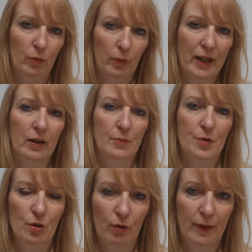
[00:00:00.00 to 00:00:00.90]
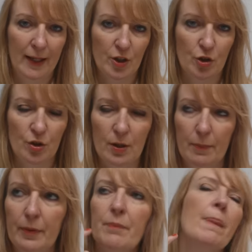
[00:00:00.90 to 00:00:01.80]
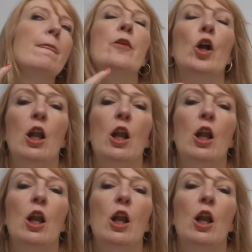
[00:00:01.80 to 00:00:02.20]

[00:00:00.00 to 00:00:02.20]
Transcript: when it comes to your relationship, your